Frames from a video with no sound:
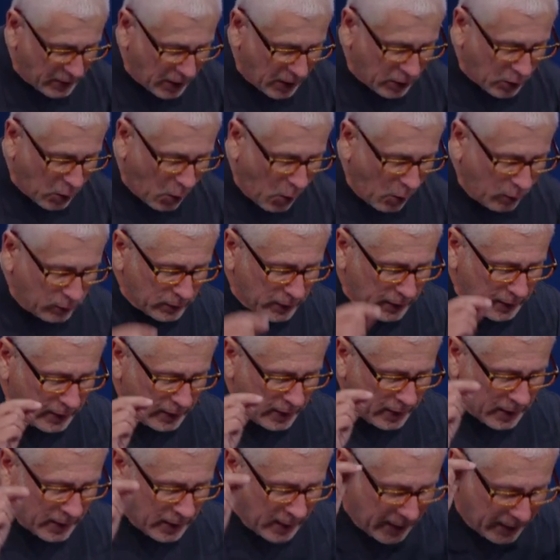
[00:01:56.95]
not
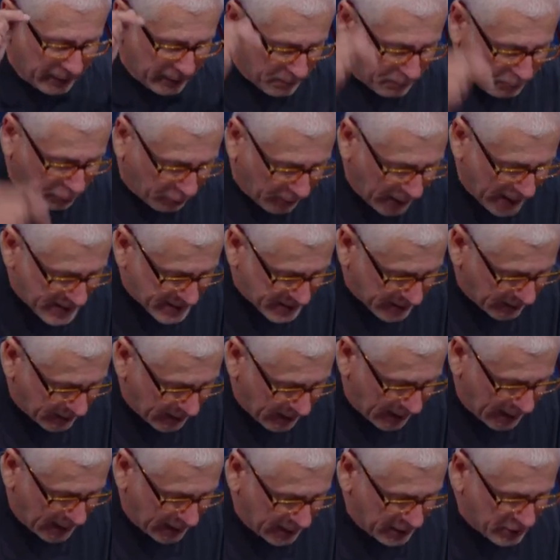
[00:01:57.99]
only in the present
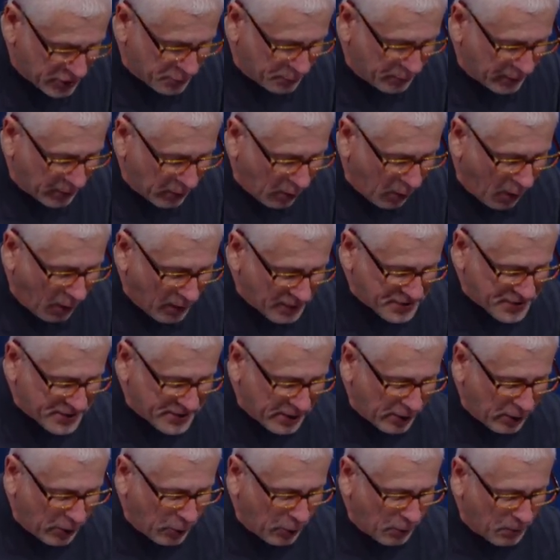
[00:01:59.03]
age, but
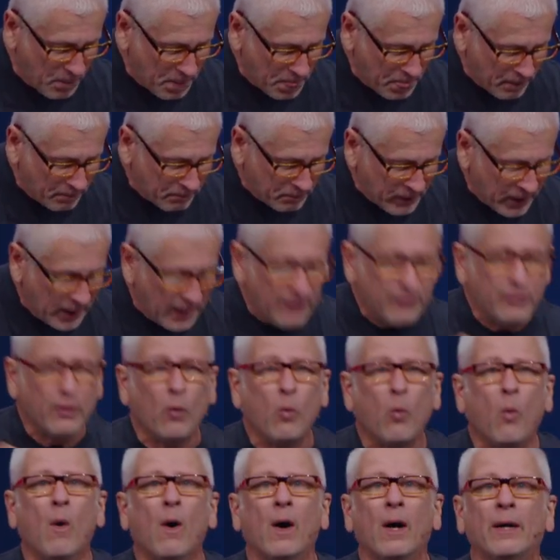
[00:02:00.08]
also in the
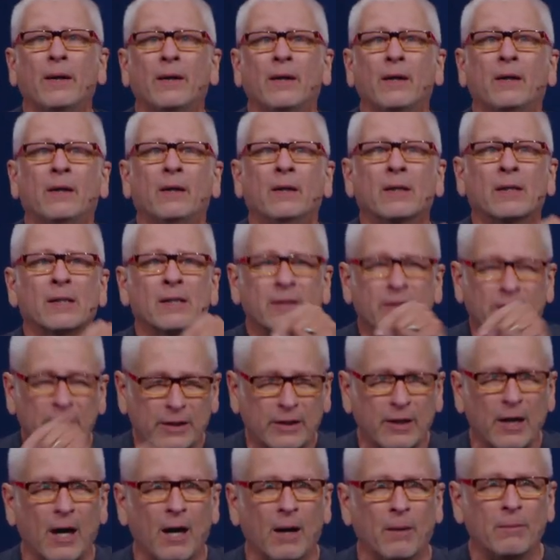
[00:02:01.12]
one to
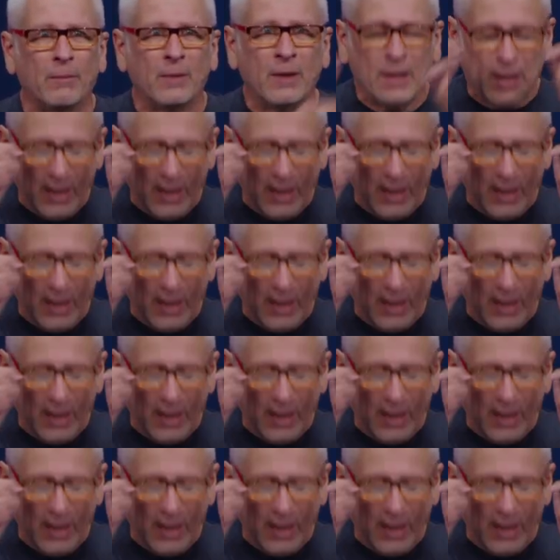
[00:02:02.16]
come.